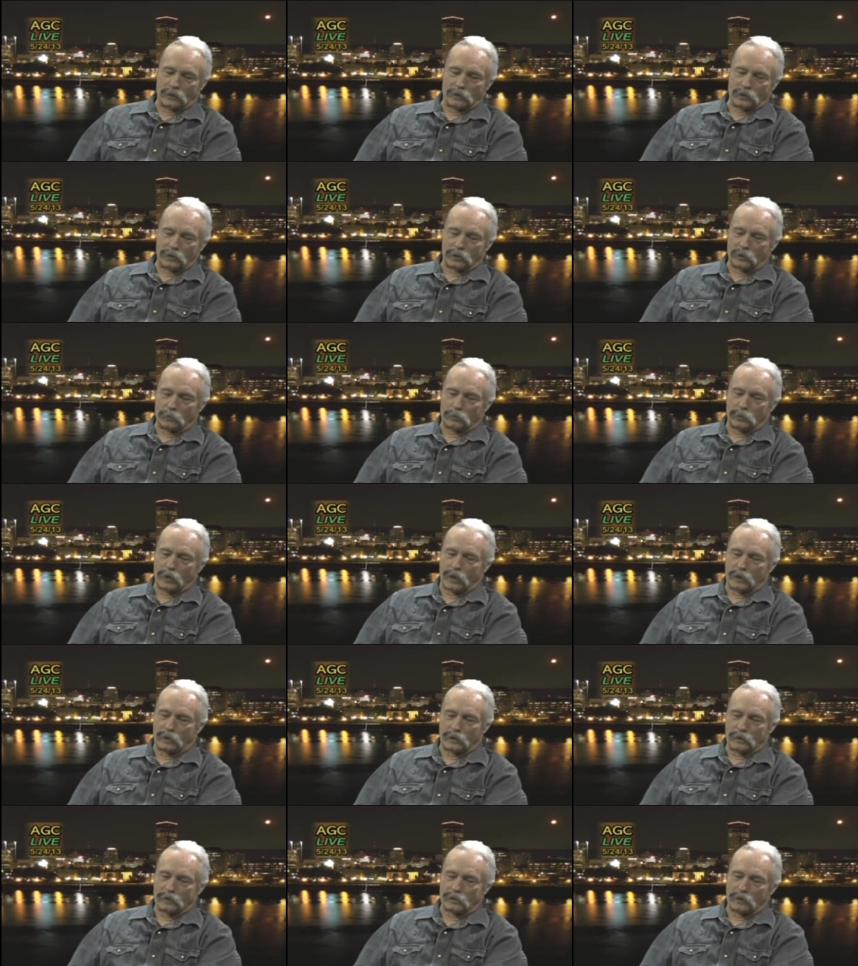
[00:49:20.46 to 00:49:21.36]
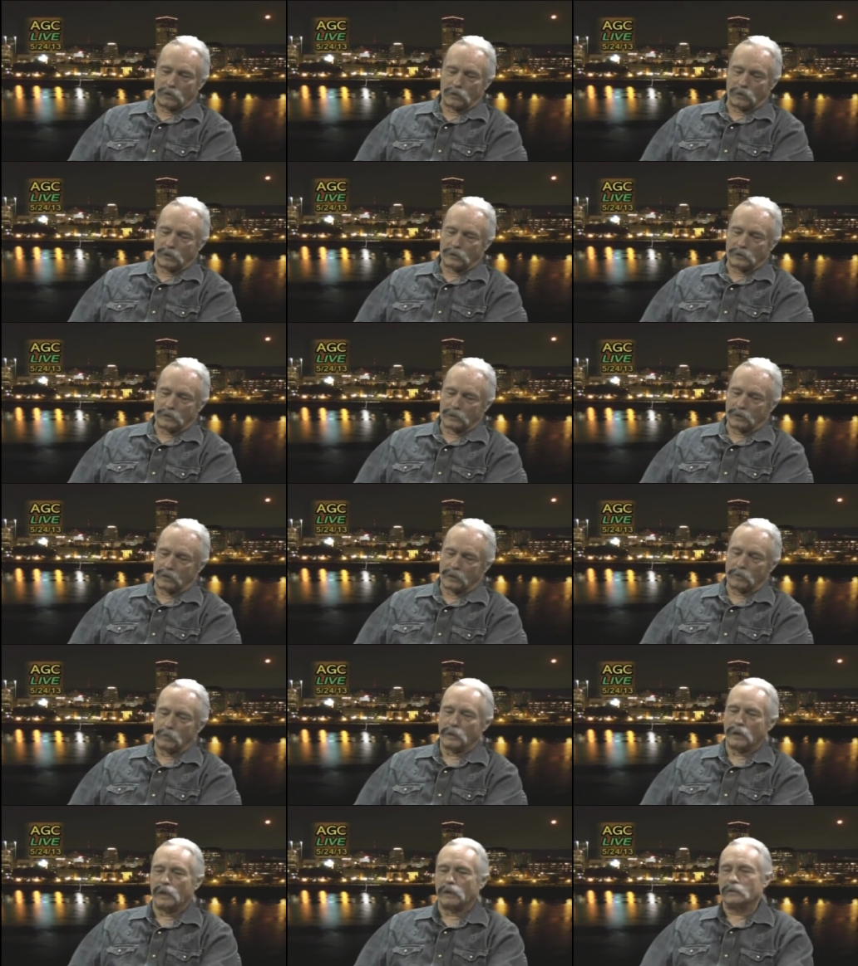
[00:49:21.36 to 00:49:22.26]
engineered products and things that have
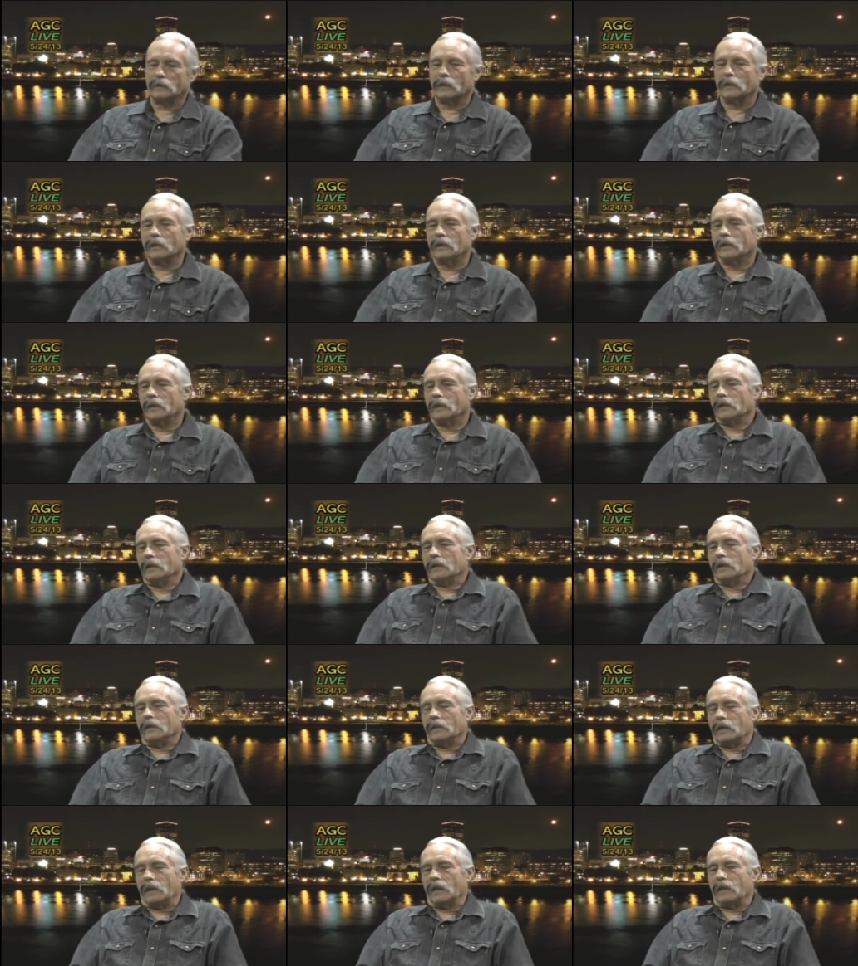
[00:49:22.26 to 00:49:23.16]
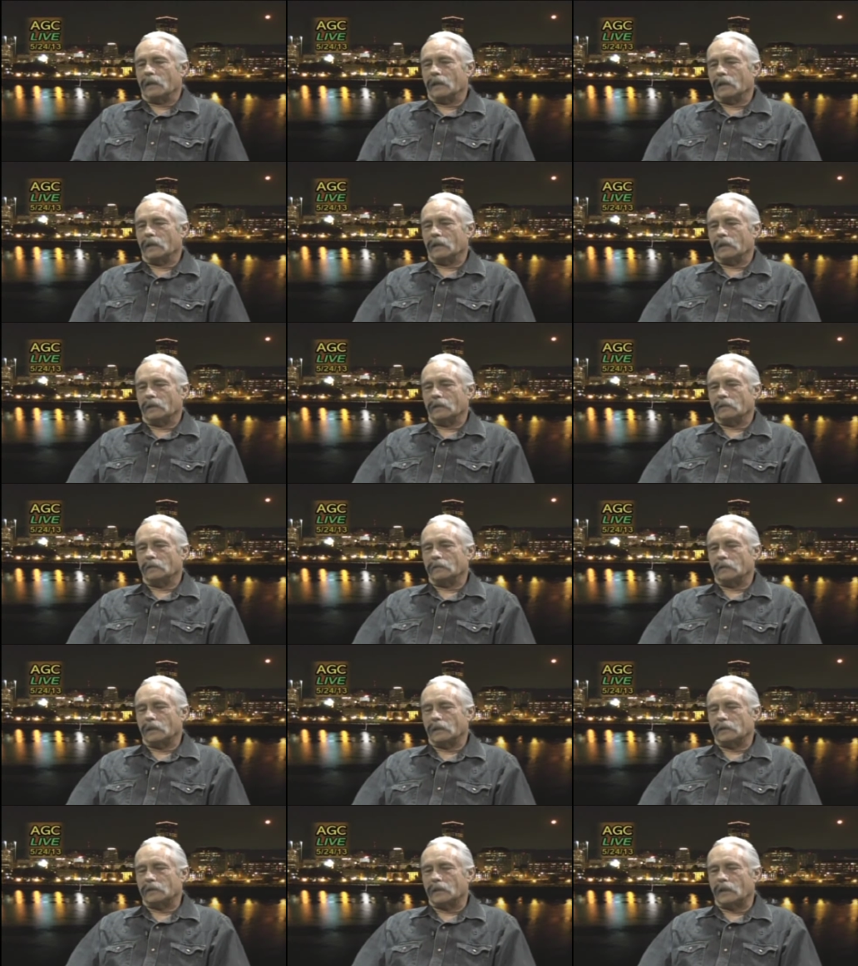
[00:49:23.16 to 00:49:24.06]
come out, they, they, uh,
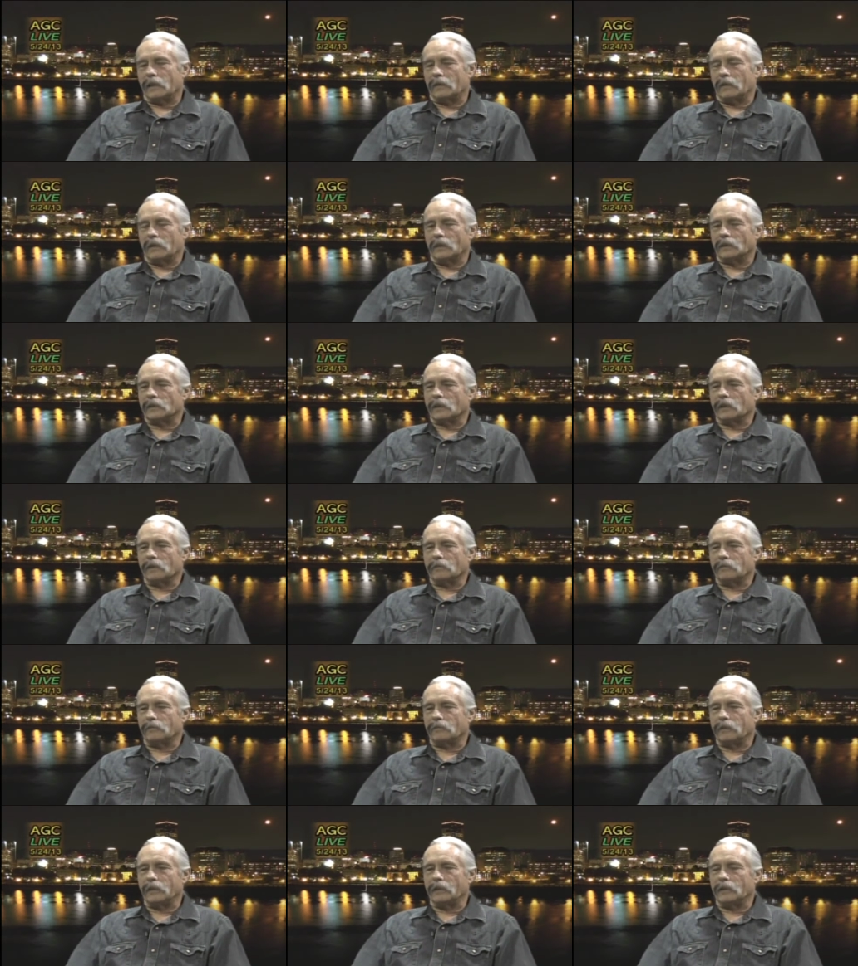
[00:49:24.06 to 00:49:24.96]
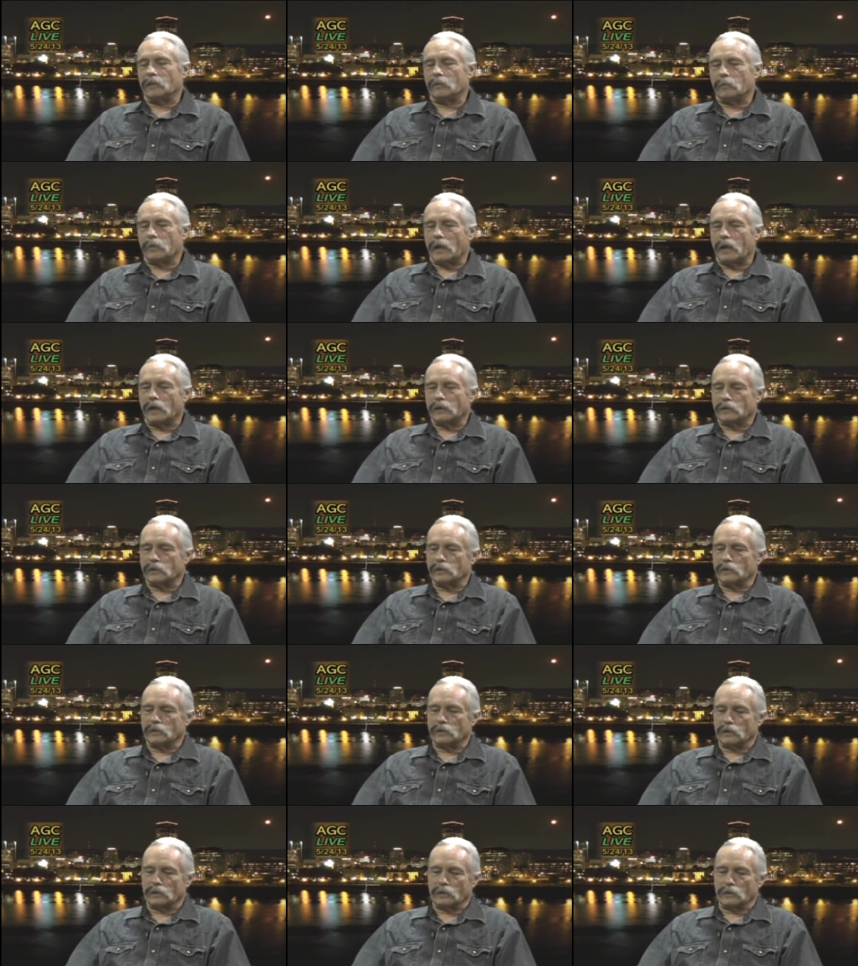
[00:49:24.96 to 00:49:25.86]
they say that it's going to feed the
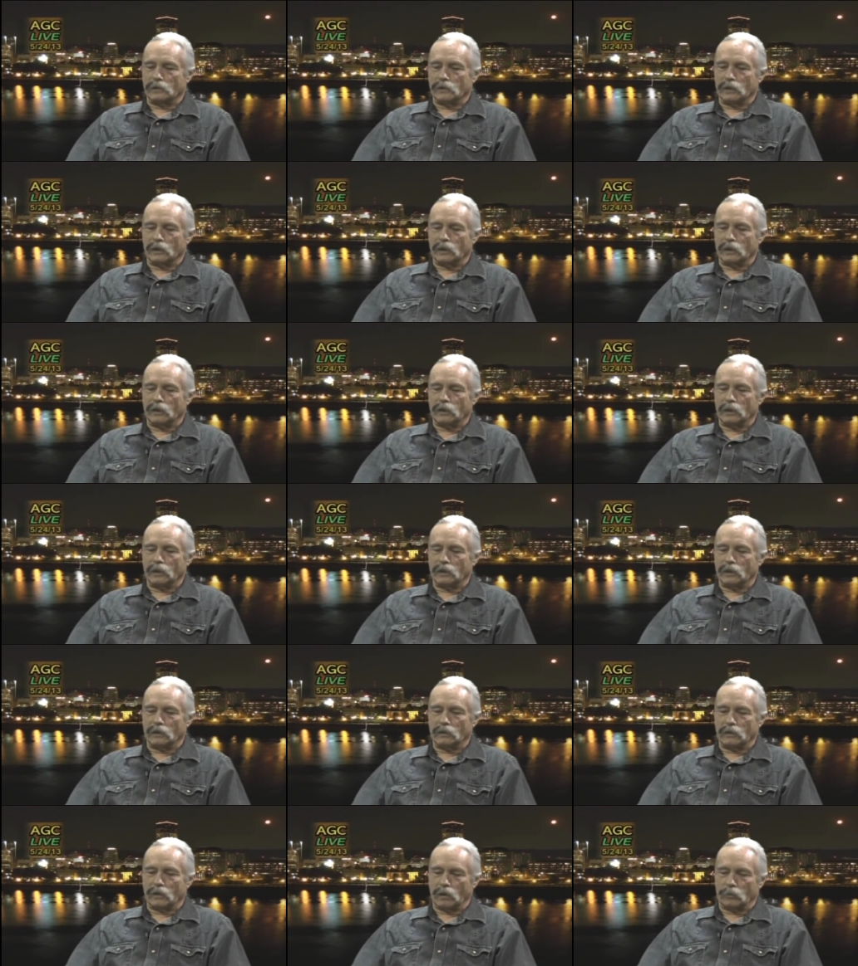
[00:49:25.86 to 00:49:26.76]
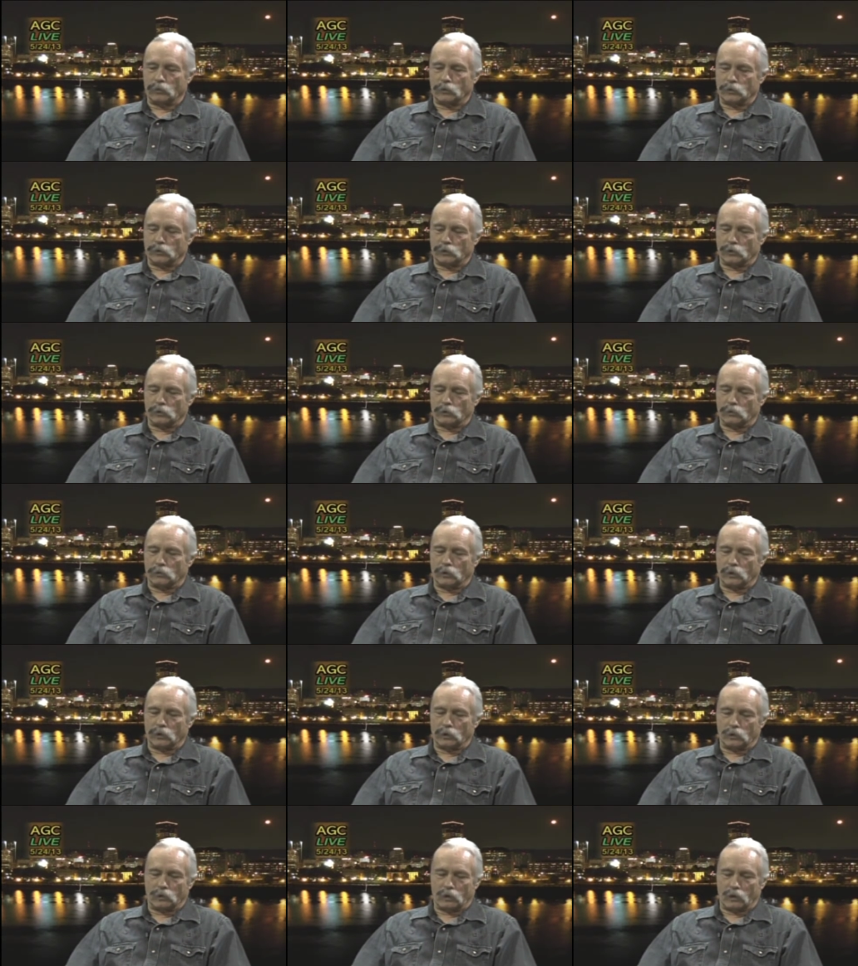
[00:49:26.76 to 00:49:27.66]
masses, and you know it, it doubles your
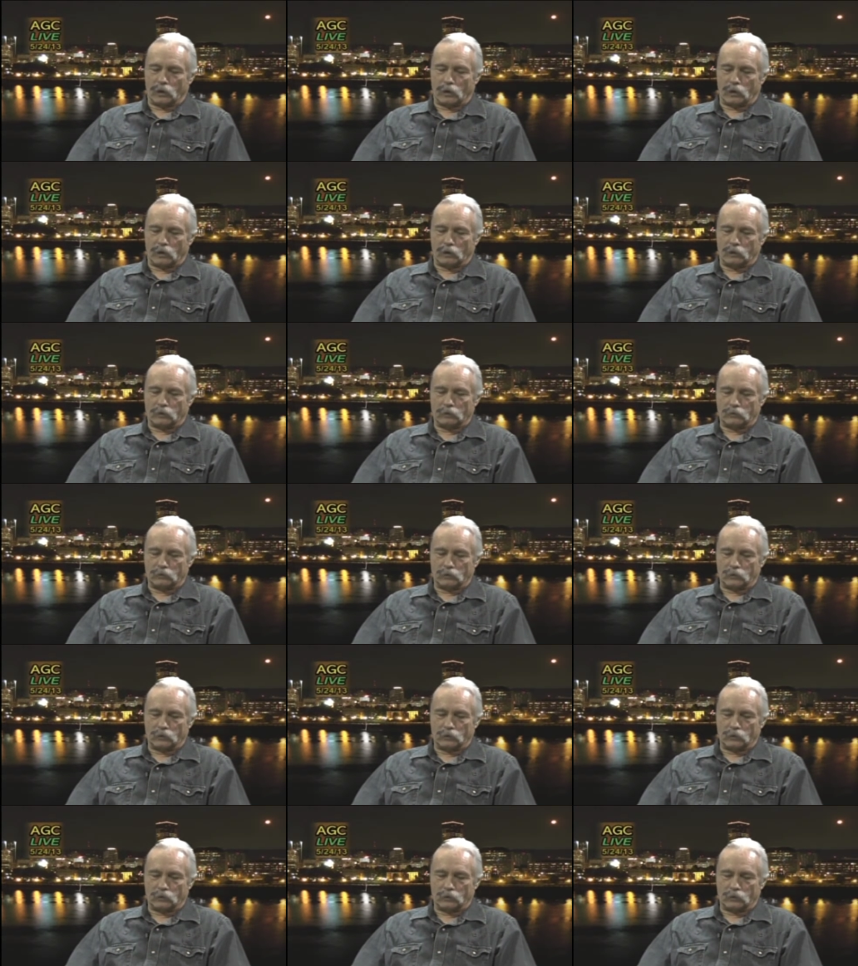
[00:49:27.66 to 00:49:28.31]
your uh,